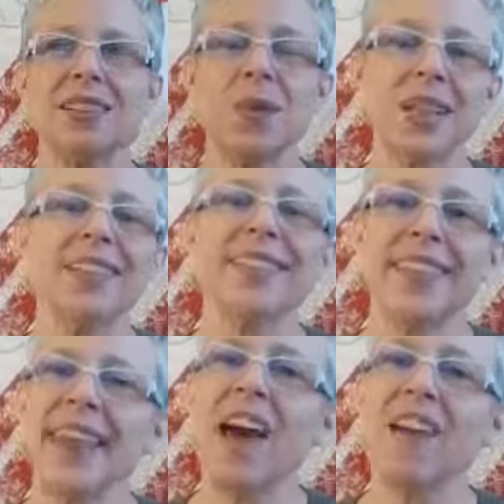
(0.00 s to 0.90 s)
Well, it's
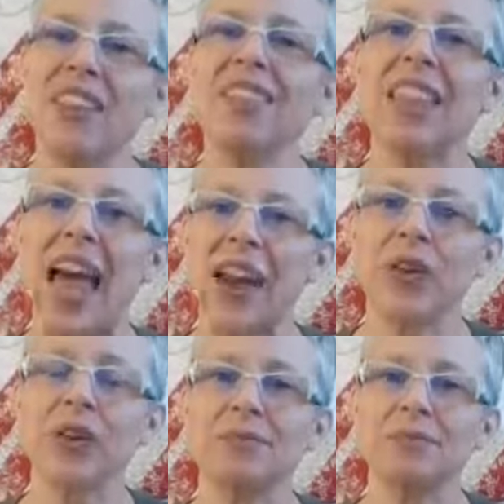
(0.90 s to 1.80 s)
like having a
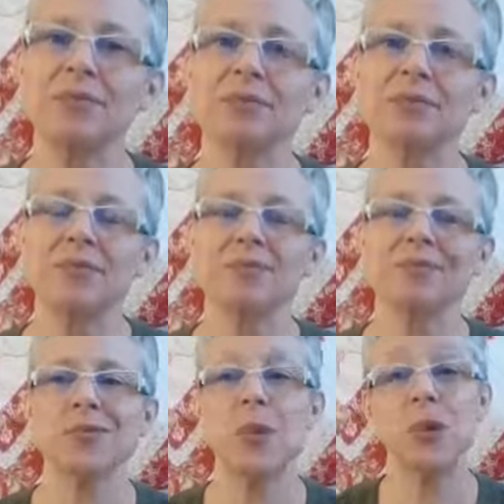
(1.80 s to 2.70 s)
ladder
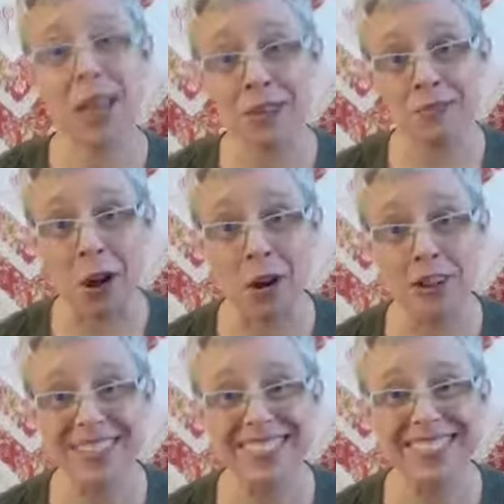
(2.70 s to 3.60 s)
or a
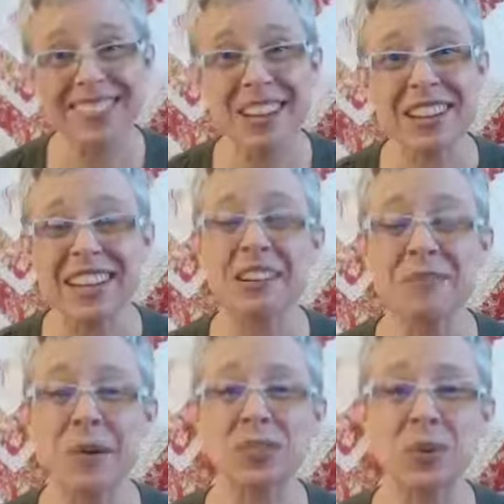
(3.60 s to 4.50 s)
lifeguard in and
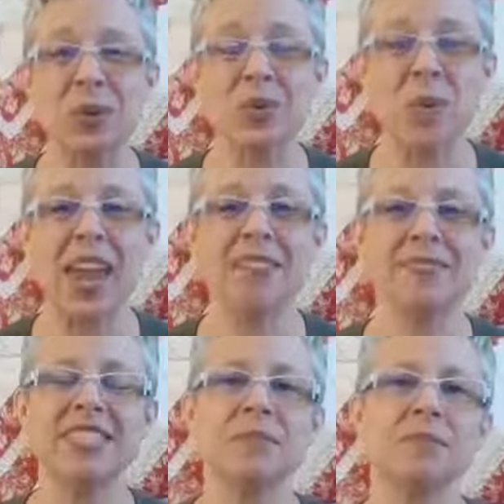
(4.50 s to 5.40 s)
amongst those
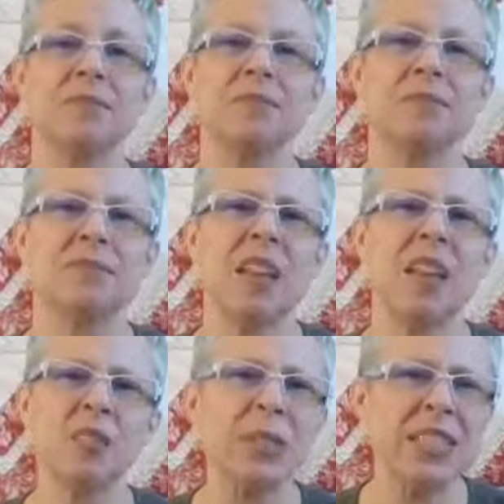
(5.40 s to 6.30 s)
waves. It
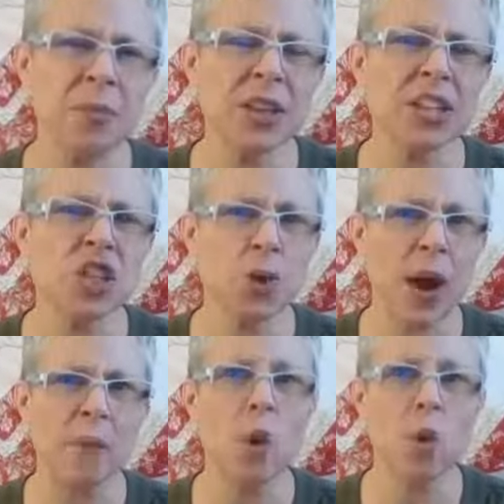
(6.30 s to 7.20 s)
gives me something to
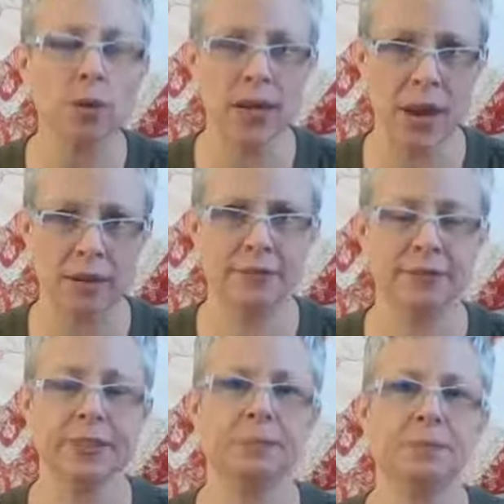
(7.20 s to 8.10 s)
grab hold of.
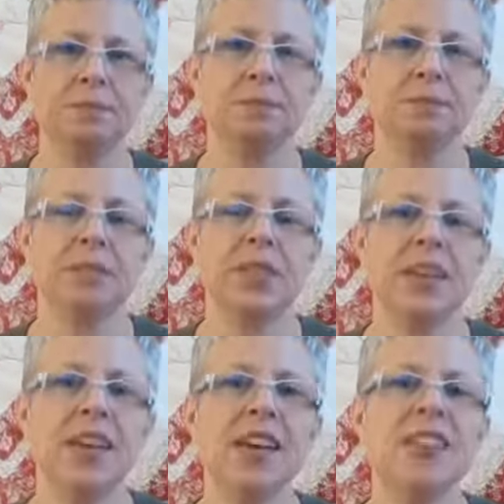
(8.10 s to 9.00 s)

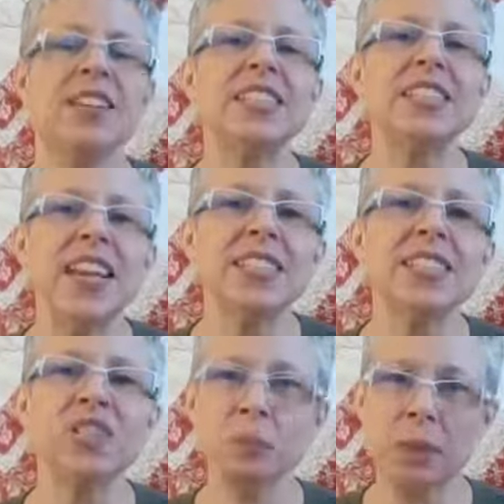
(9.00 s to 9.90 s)
It
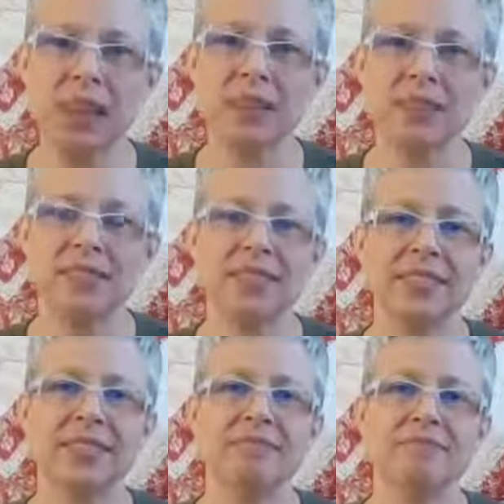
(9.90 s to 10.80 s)
says to me,
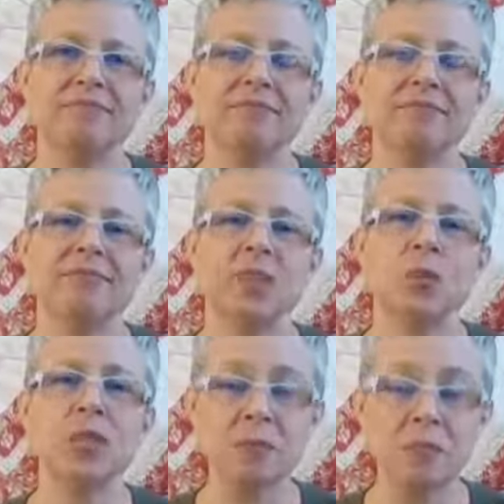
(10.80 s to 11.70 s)

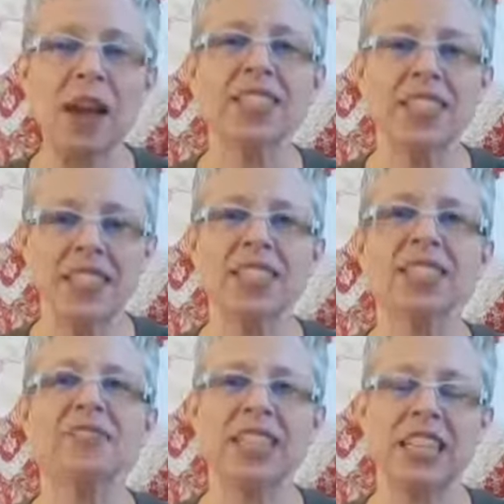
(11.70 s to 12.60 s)
respect
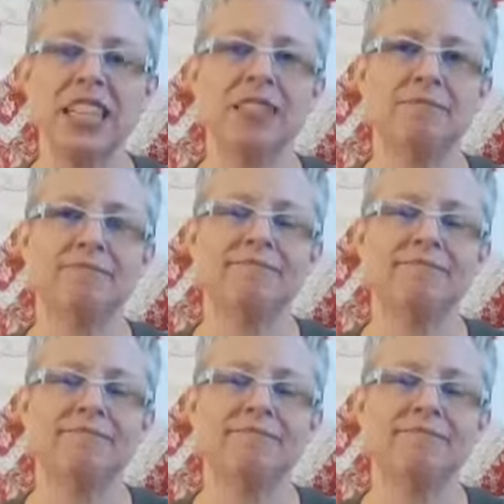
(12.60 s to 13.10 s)
this feeling.